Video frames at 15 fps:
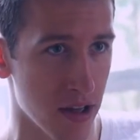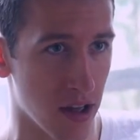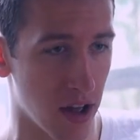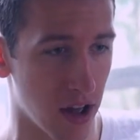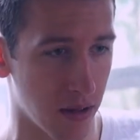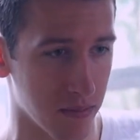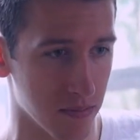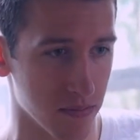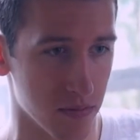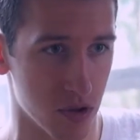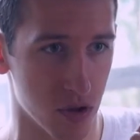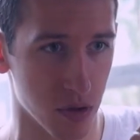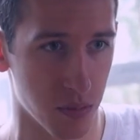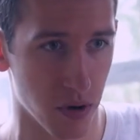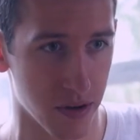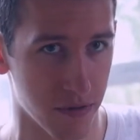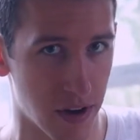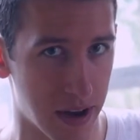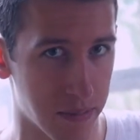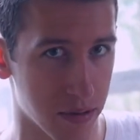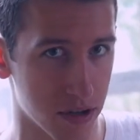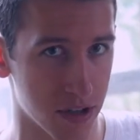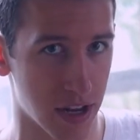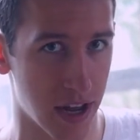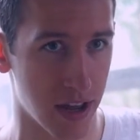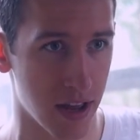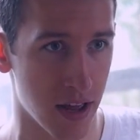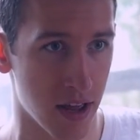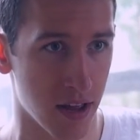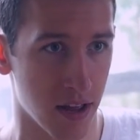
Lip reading: 2.5%,